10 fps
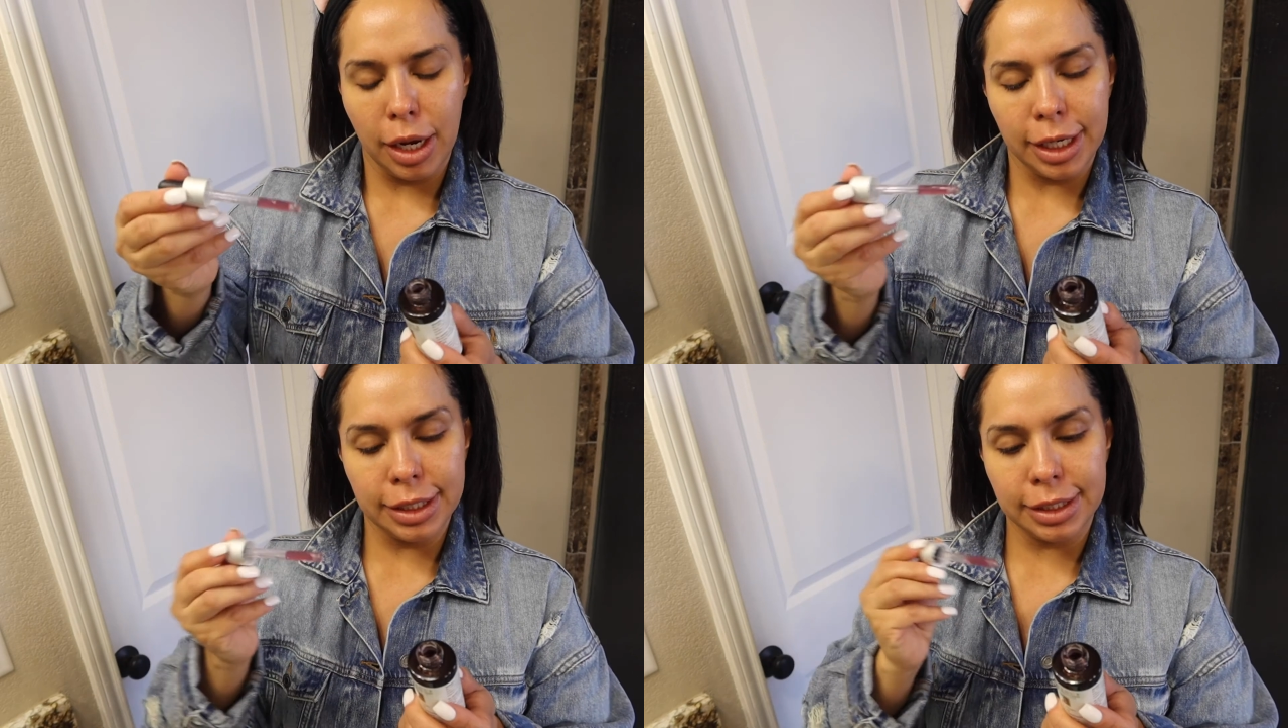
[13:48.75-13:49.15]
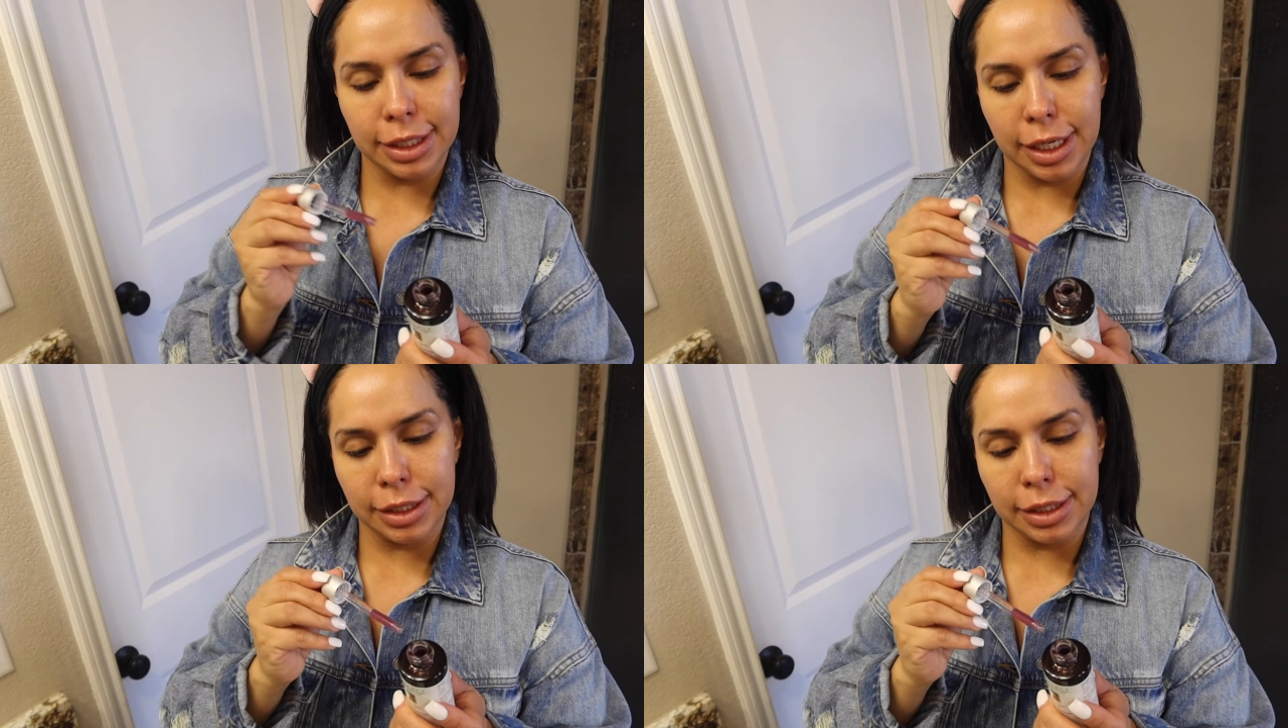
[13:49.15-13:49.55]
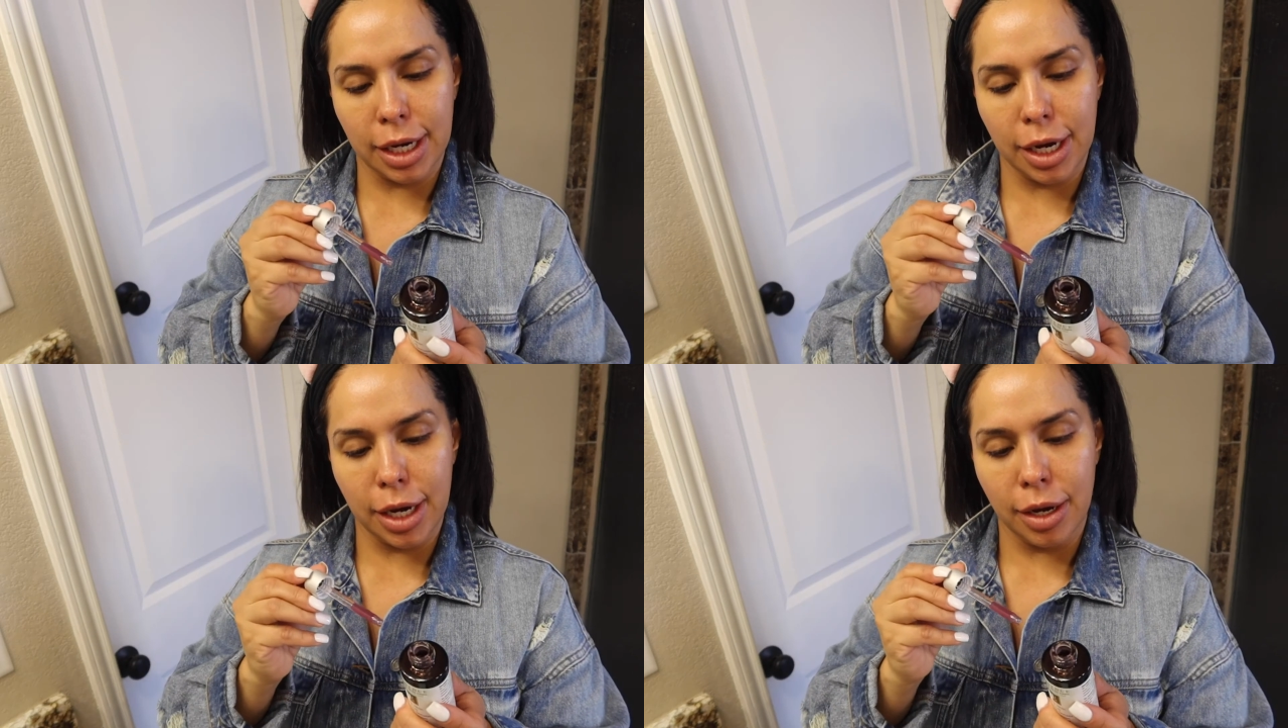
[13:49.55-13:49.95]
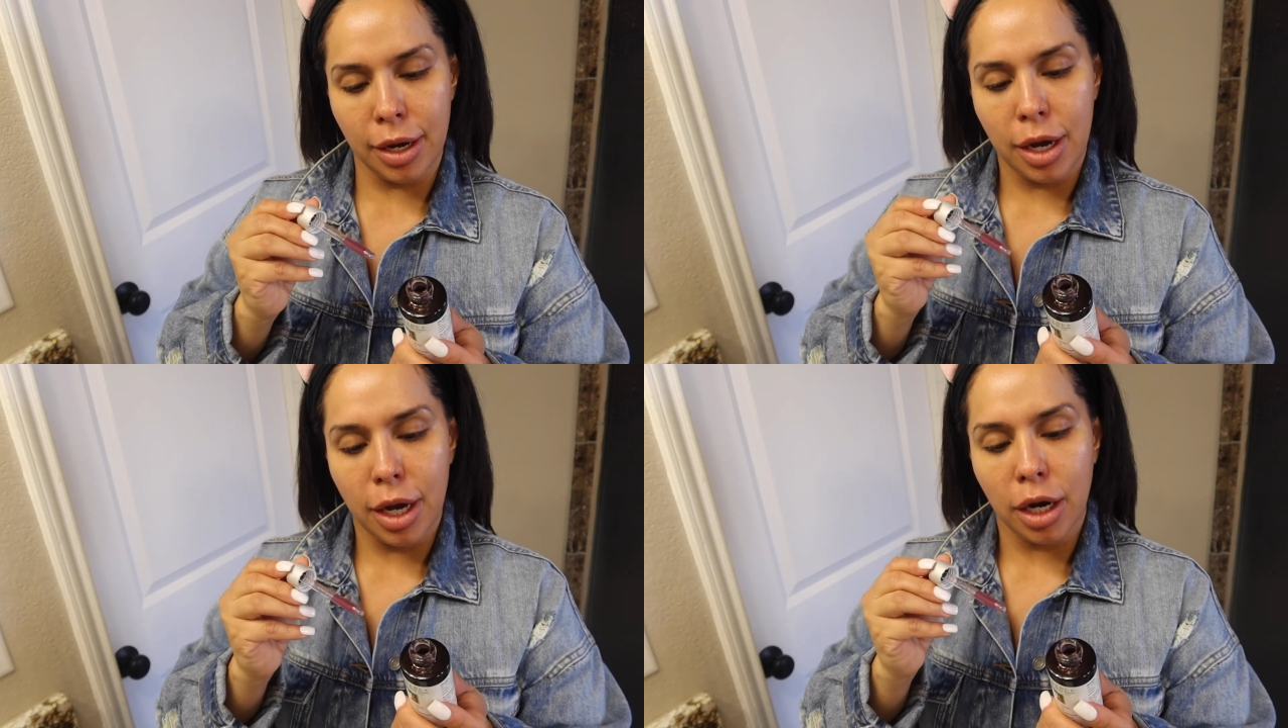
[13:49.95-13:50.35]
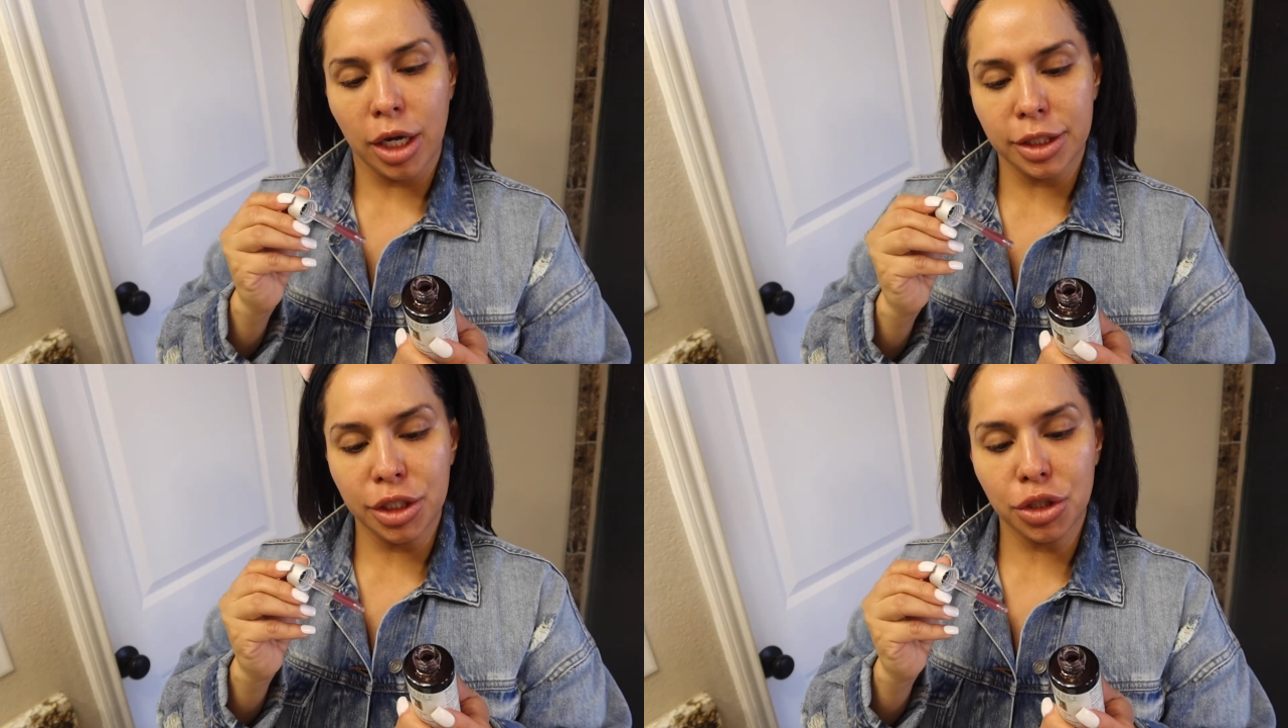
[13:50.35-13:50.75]
It says
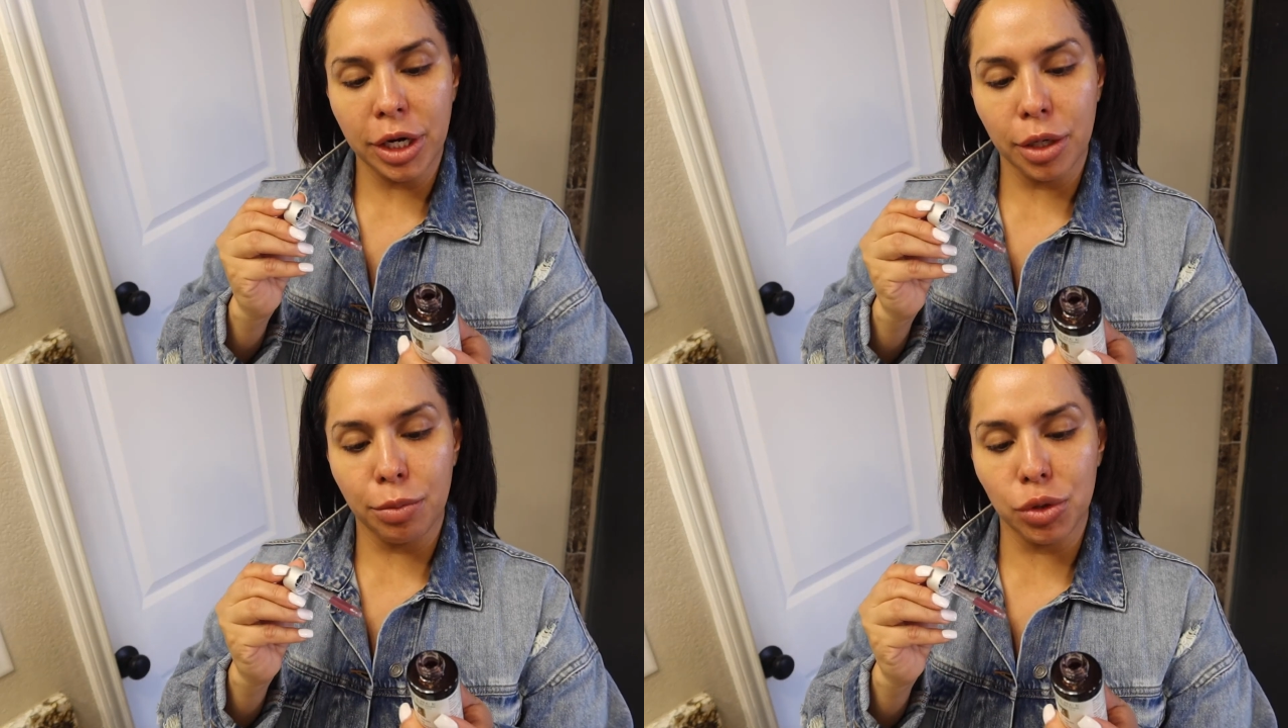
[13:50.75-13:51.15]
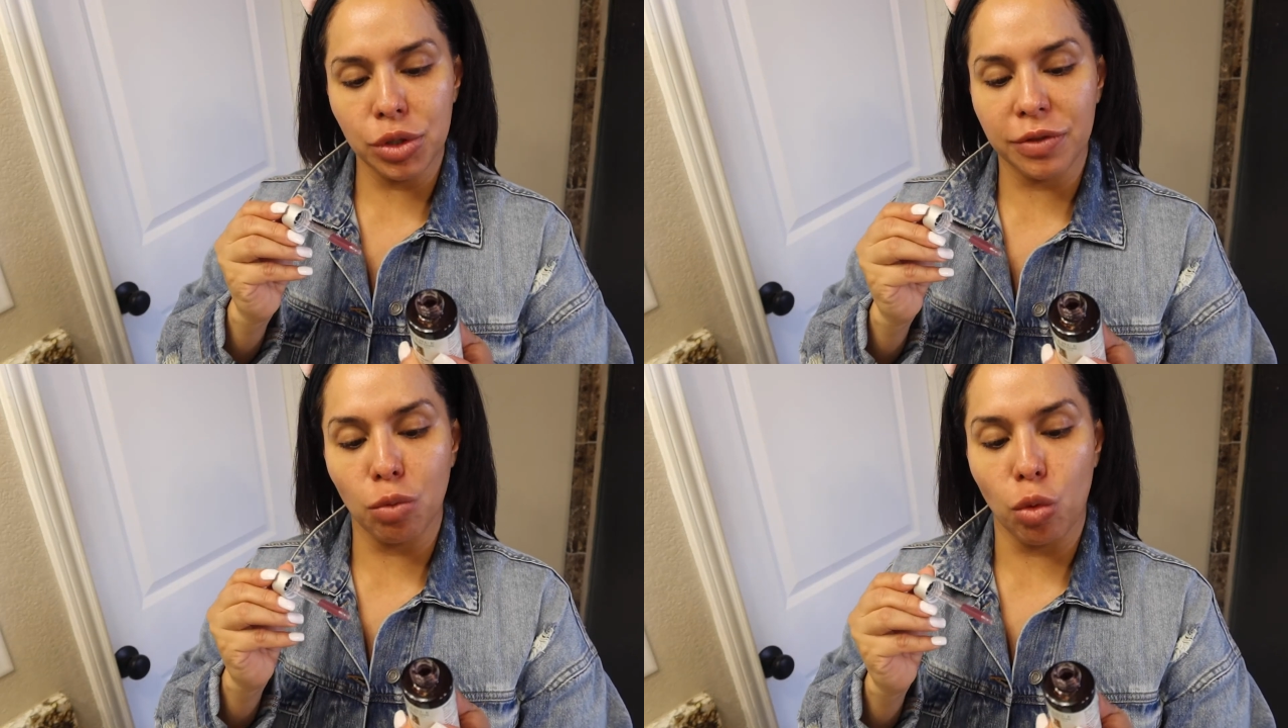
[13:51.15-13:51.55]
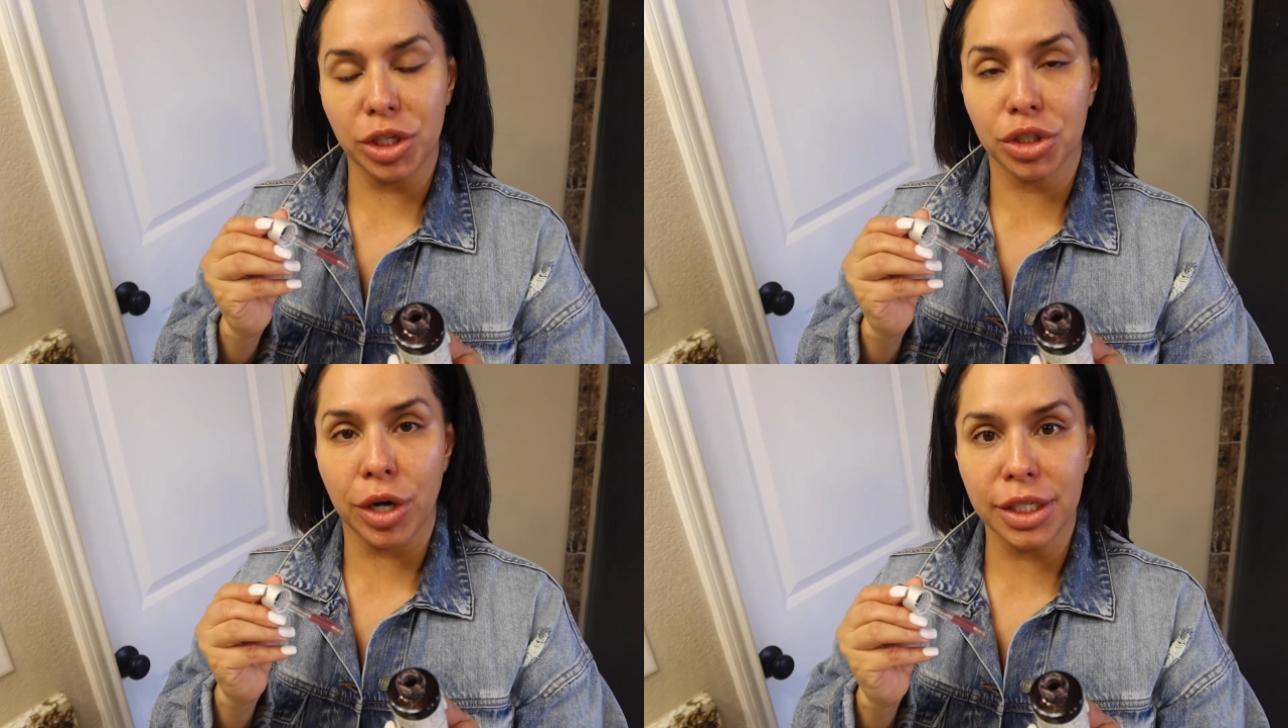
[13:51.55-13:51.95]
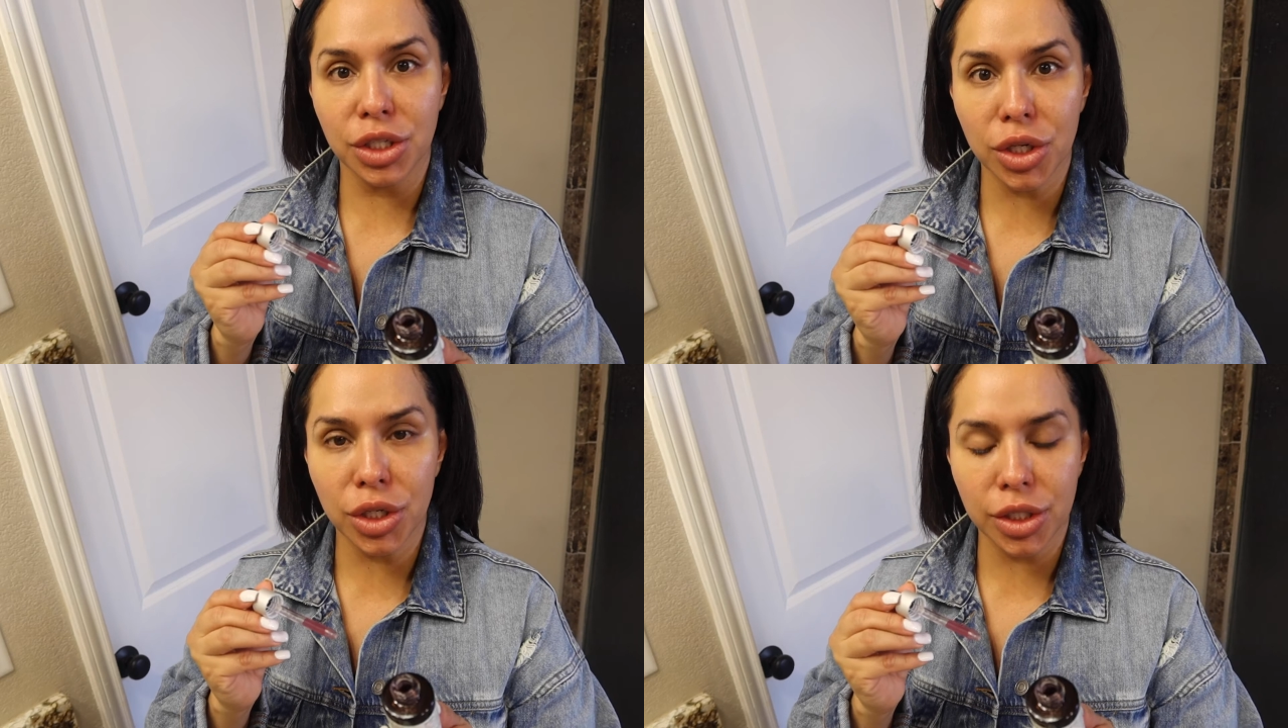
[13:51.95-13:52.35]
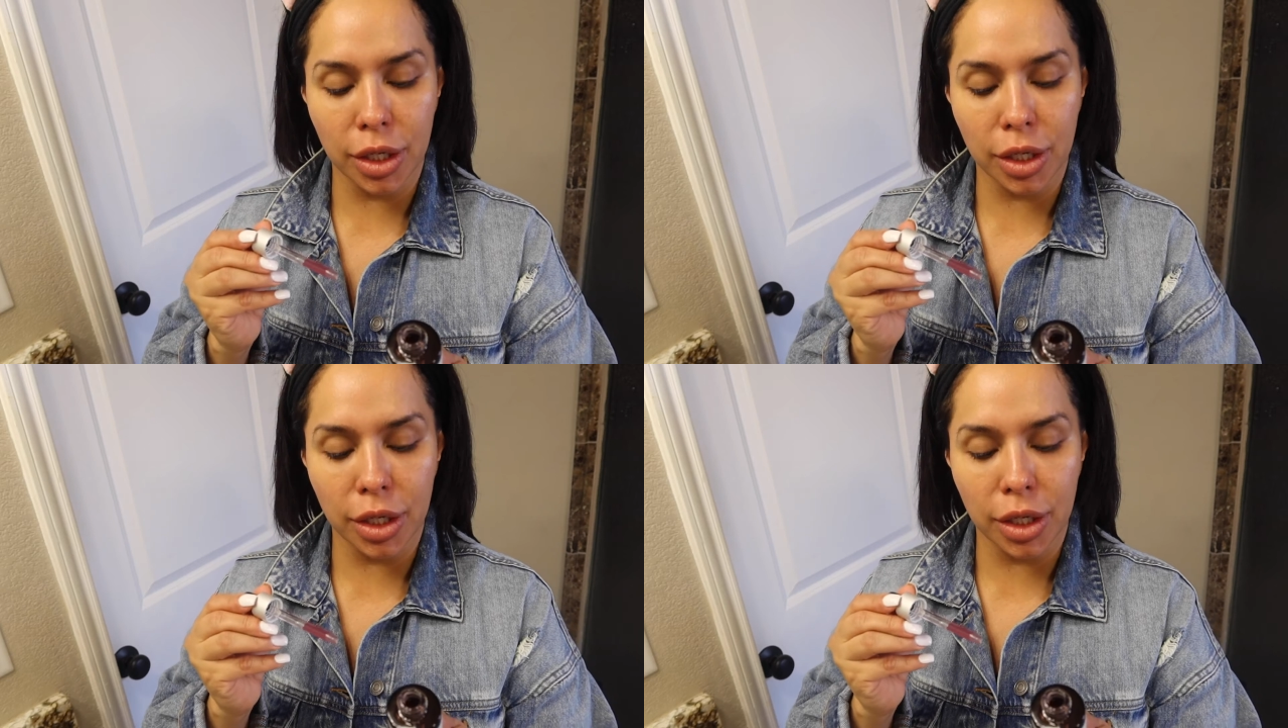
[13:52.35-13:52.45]
concentrated boost of moisturizers,